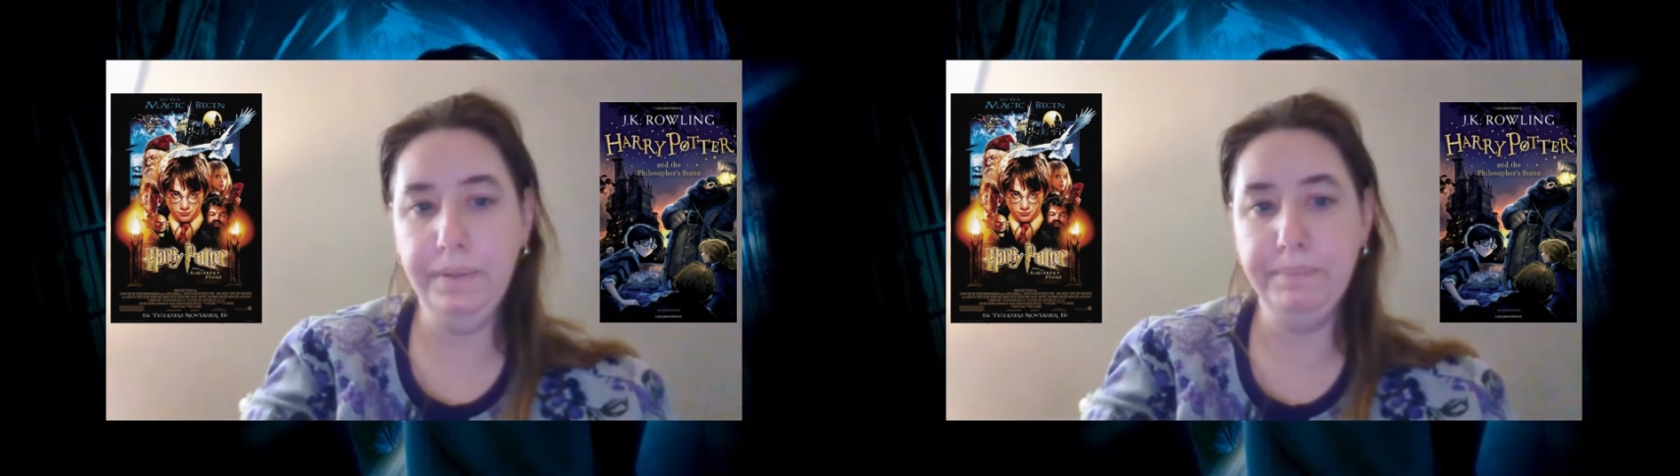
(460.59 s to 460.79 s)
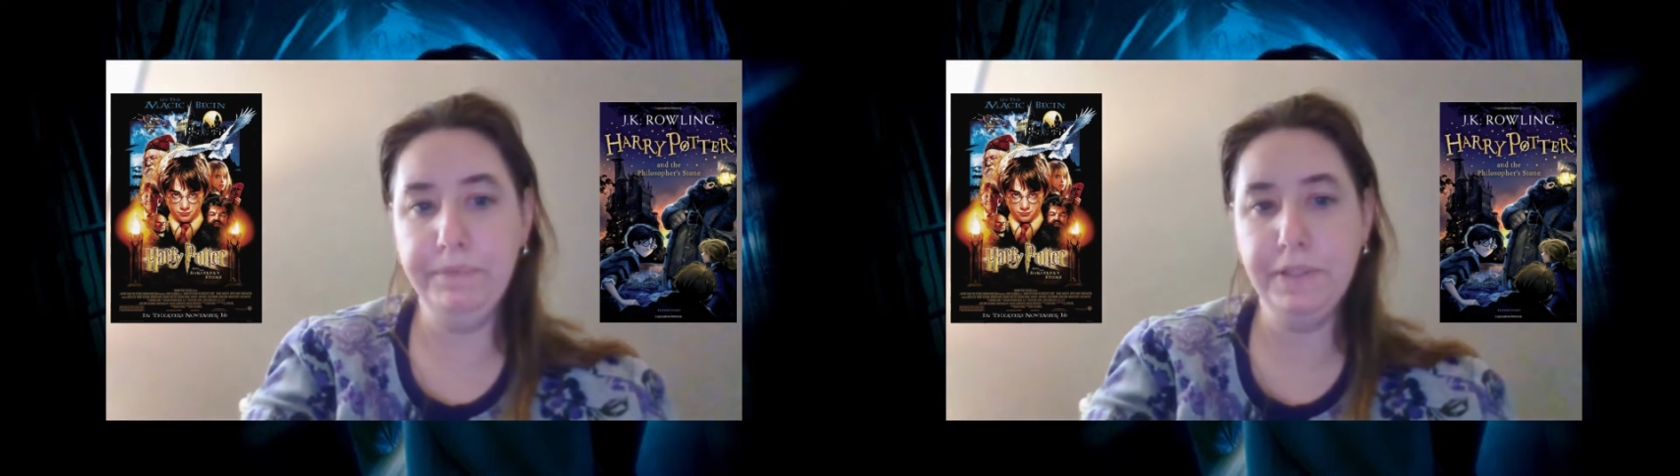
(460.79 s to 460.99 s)

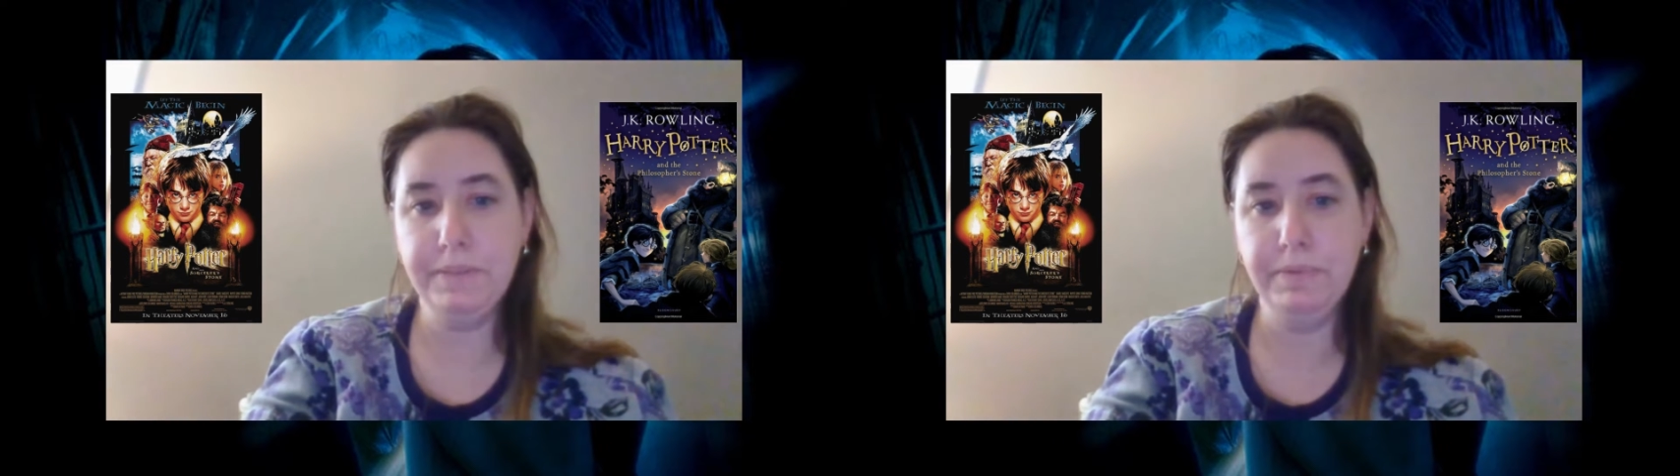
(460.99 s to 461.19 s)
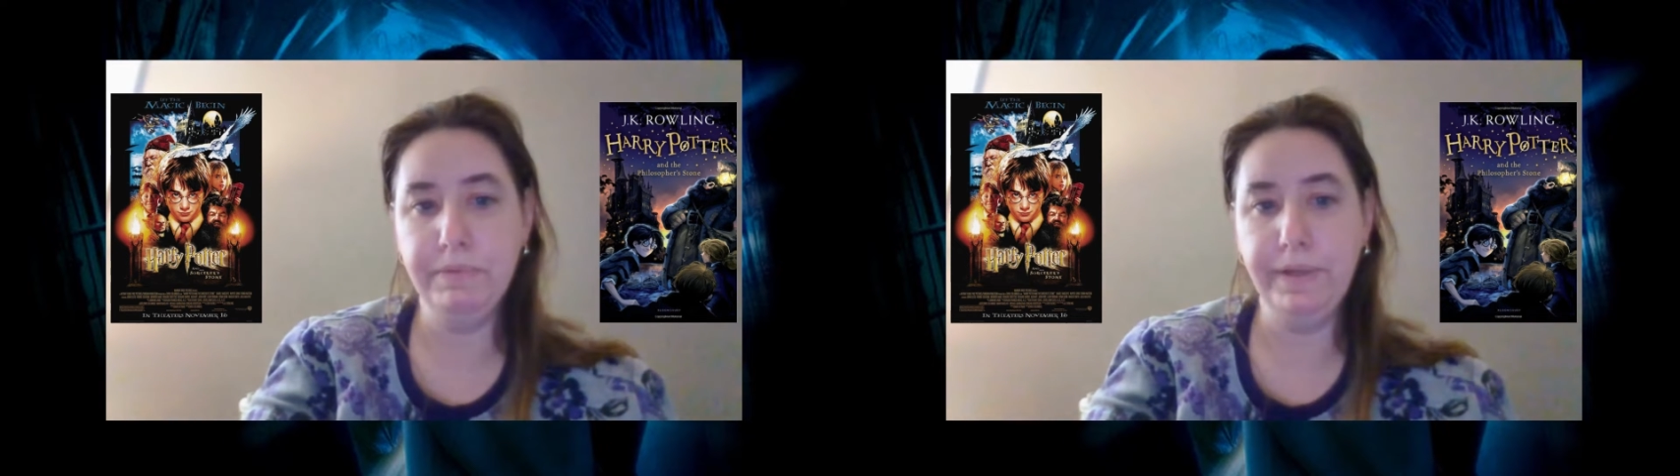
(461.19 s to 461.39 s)
this
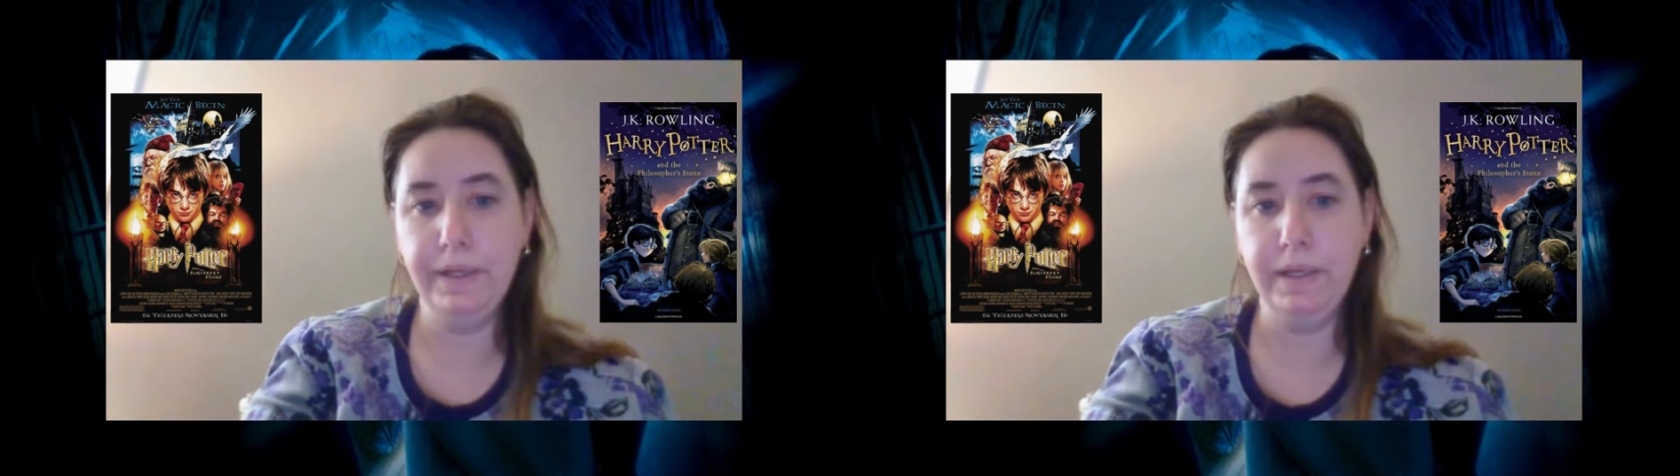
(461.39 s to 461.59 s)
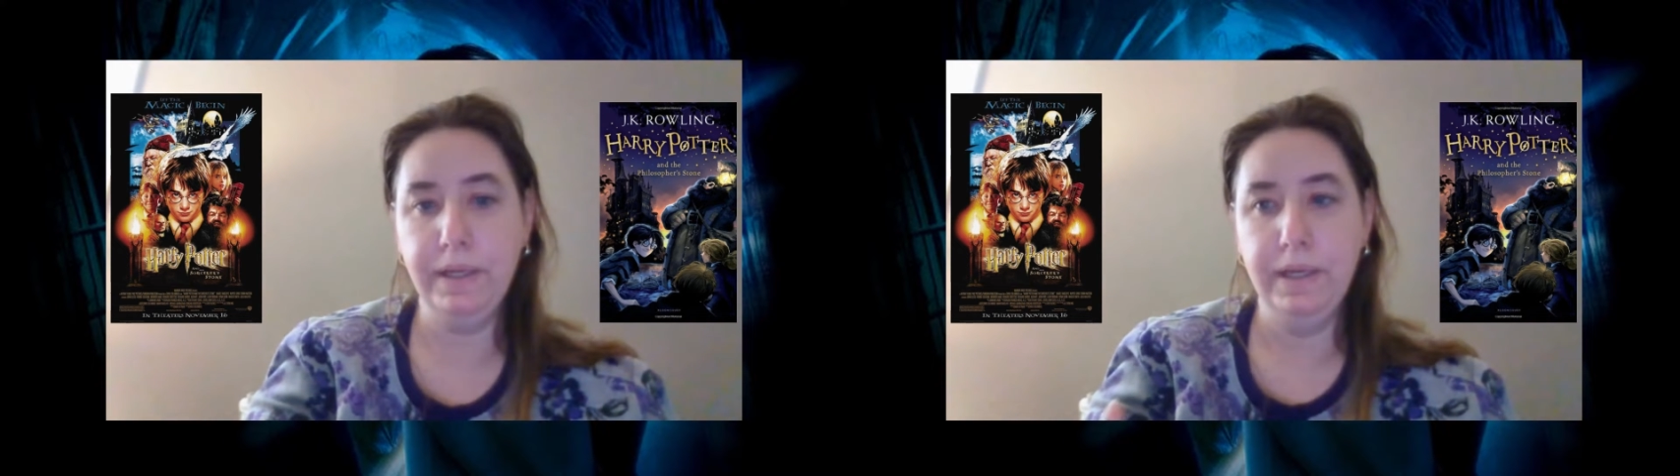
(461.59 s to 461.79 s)
movie